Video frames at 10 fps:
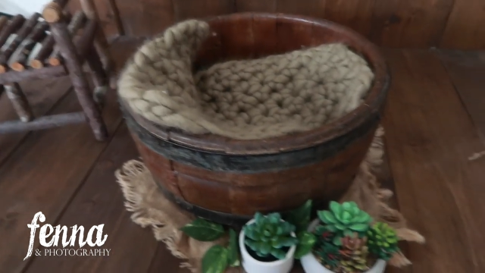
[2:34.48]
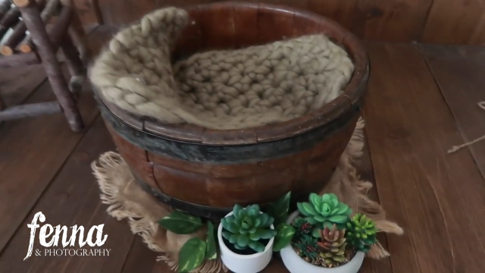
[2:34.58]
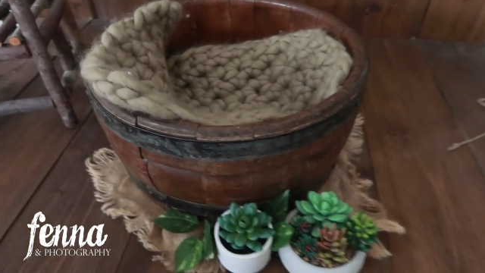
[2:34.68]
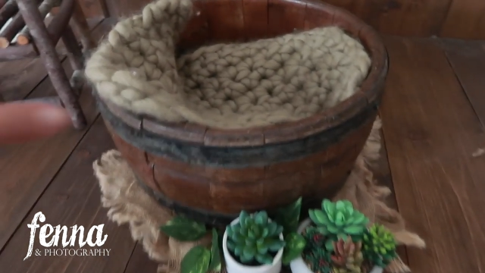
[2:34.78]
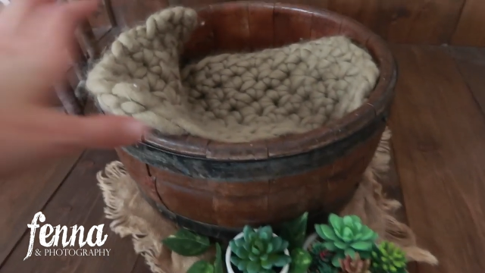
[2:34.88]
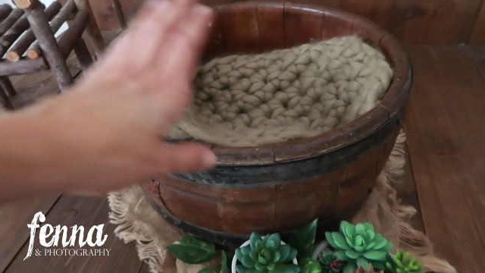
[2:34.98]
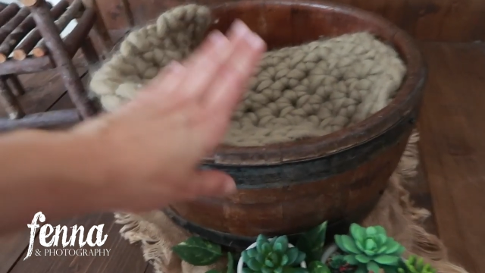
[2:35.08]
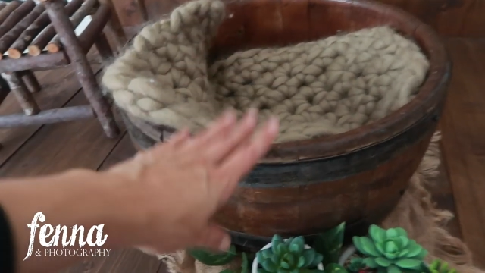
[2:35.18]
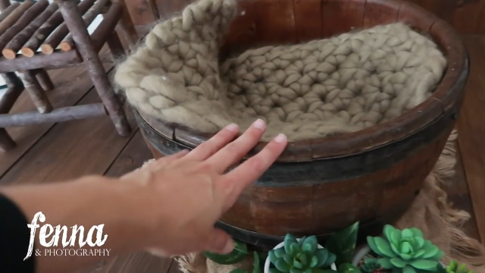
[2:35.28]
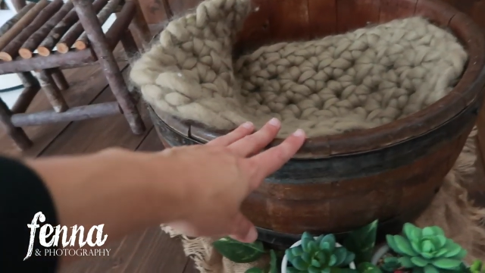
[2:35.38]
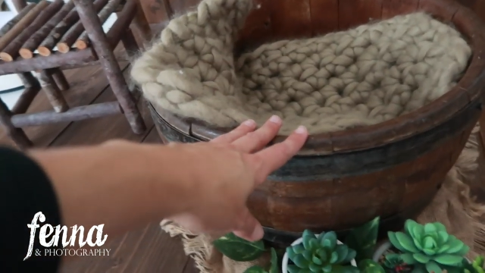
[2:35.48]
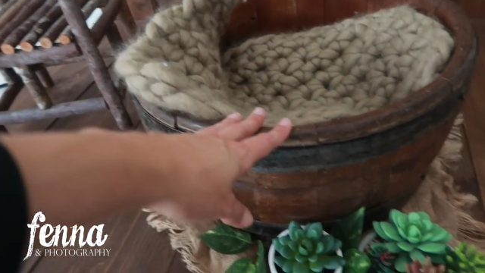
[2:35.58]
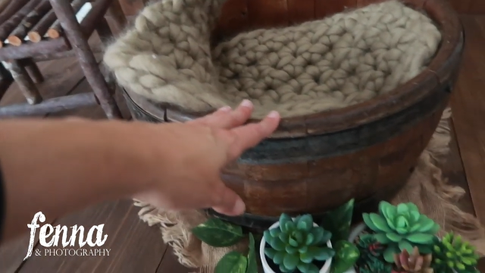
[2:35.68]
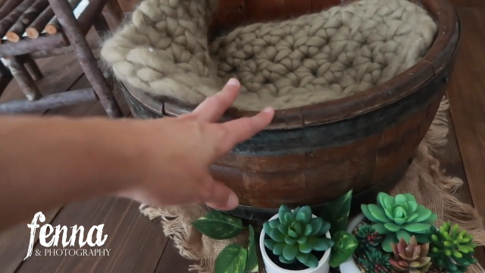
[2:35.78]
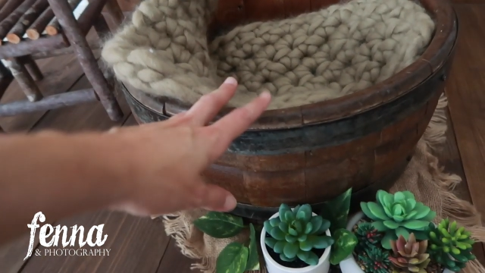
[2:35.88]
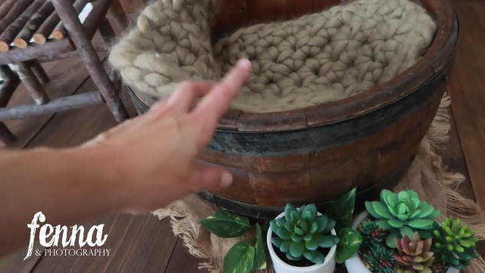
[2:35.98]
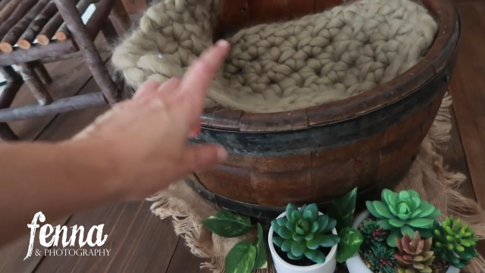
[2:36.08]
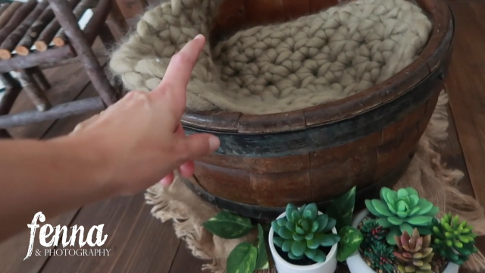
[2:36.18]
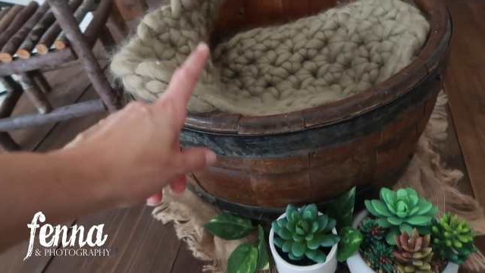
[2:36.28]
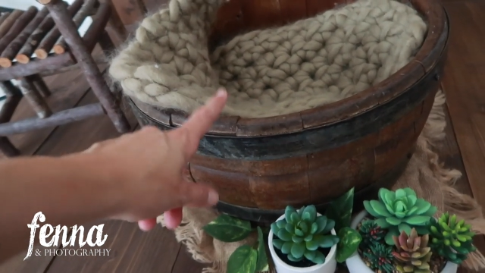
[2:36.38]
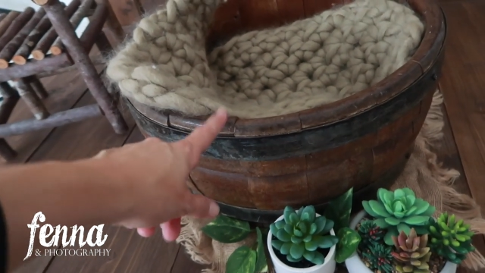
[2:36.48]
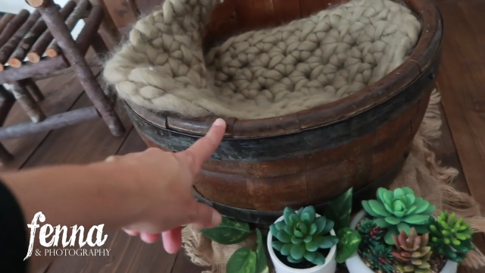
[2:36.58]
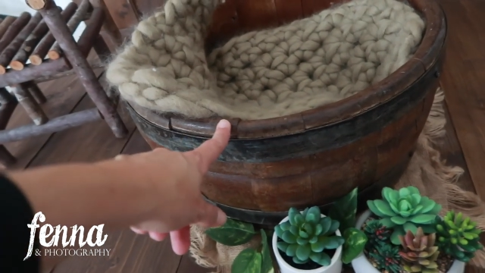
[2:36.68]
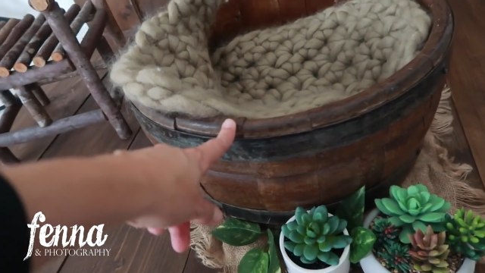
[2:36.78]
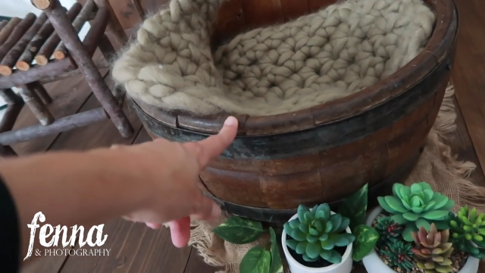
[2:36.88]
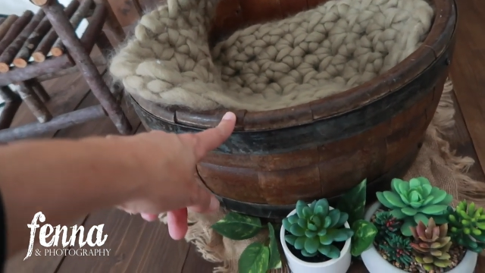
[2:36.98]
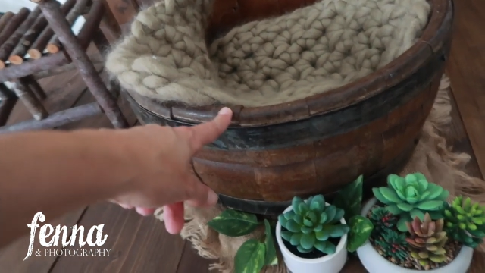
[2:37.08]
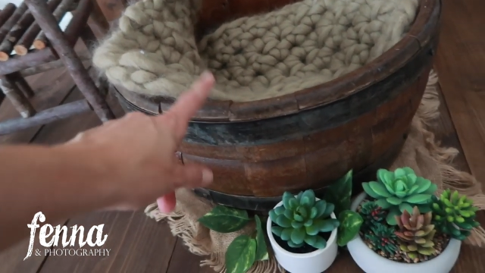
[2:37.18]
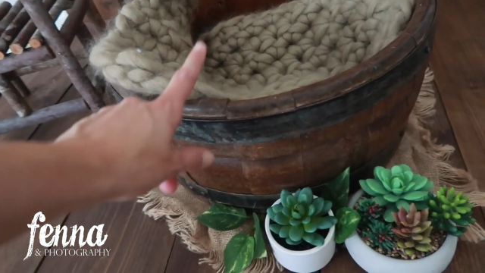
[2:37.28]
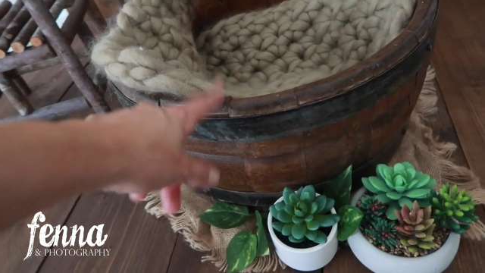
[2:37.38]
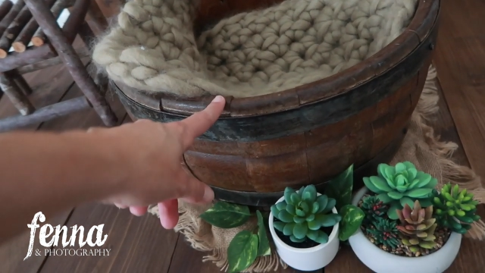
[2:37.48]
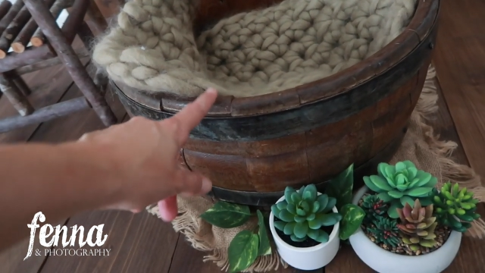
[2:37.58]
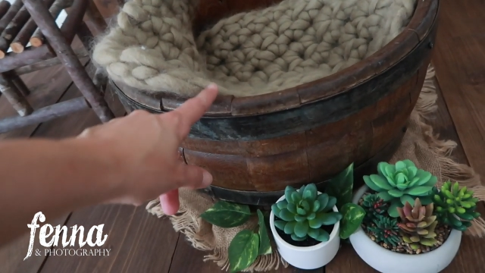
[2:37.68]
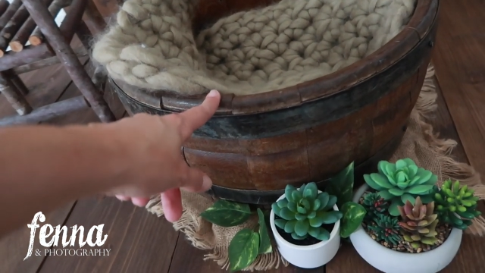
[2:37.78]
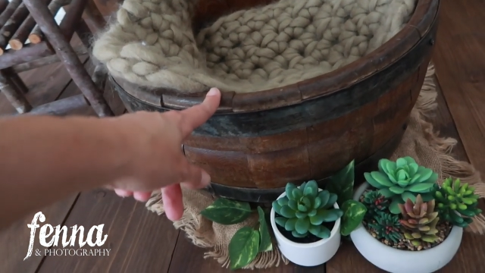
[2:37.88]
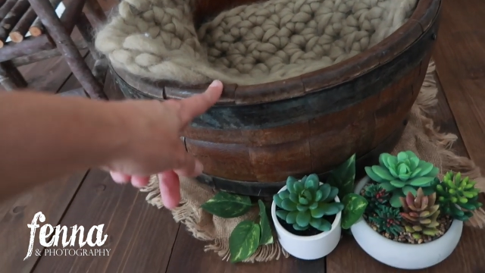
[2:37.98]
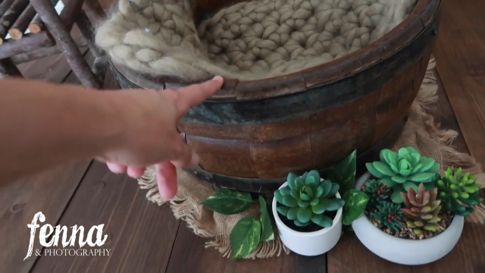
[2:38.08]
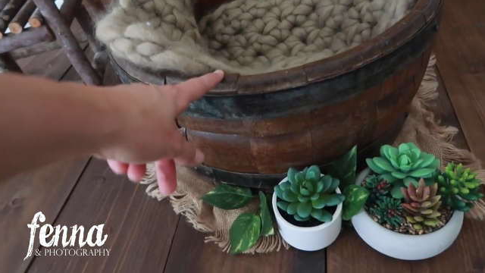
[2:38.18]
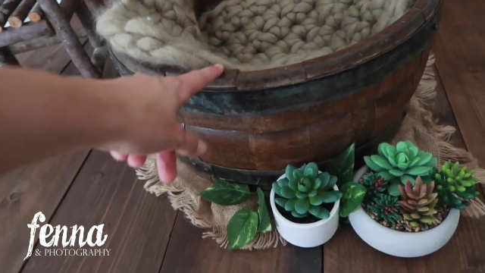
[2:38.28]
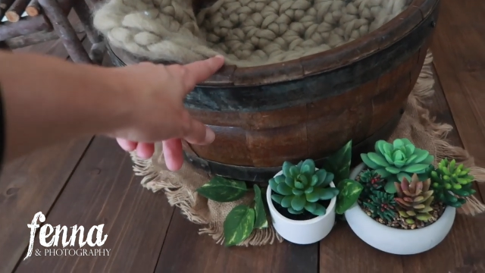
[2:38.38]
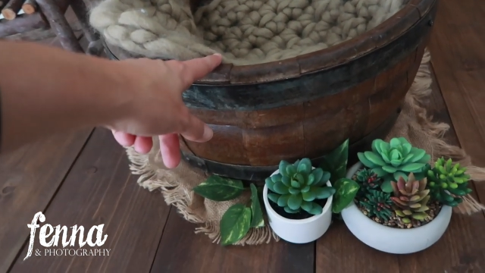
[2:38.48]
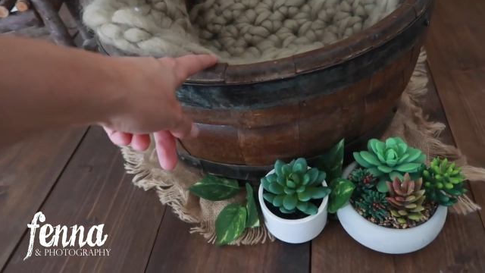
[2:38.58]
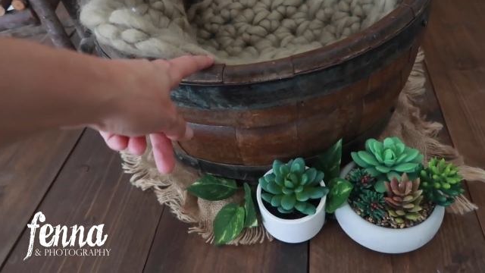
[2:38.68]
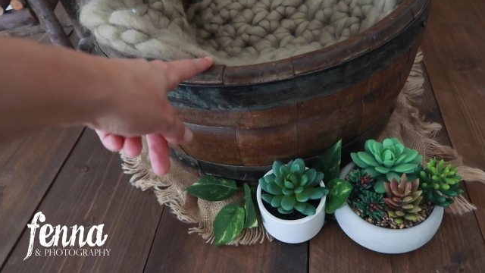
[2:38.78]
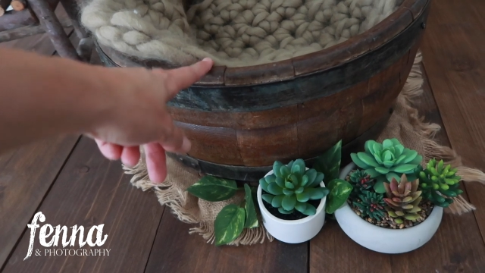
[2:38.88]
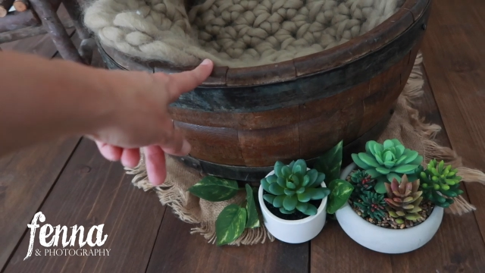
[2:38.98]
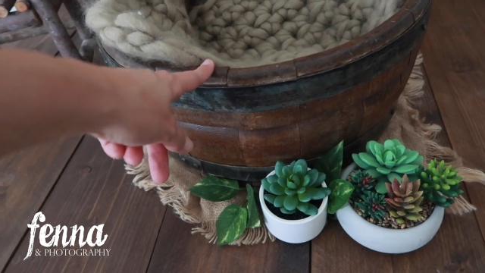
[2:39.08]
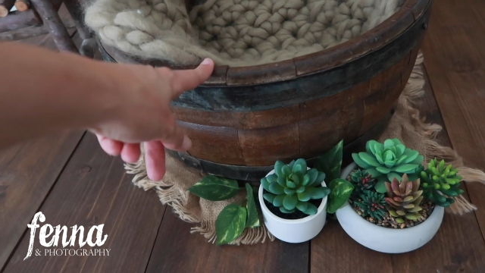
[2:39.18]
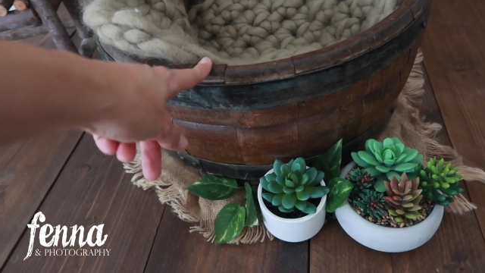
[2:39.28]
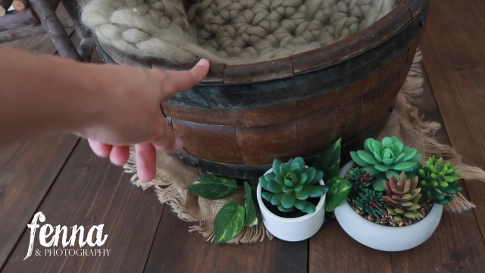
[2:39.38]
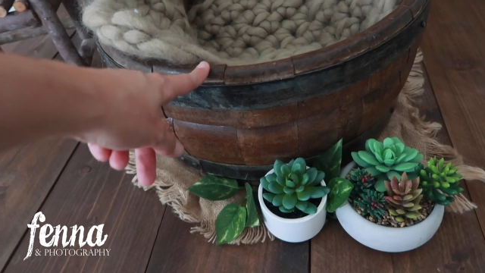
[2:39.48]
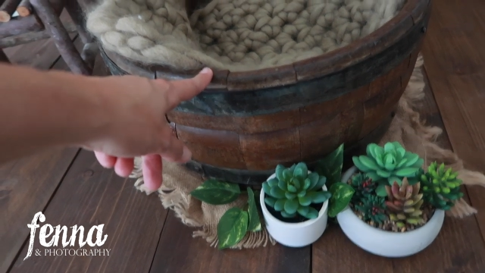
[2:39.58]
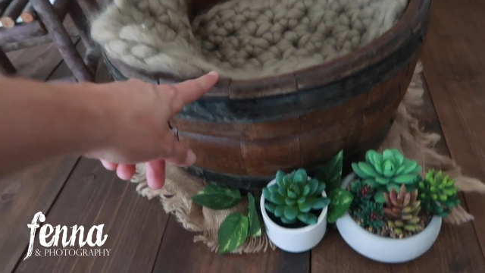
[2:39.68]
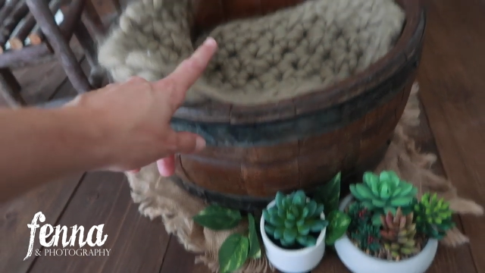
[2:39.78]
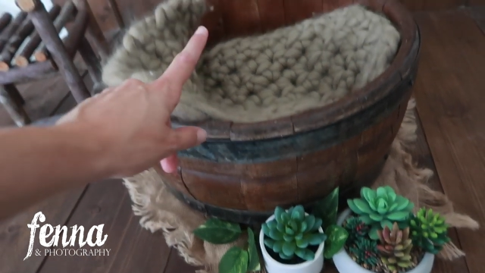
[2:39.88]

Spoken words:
Nobody's mouth can be seen.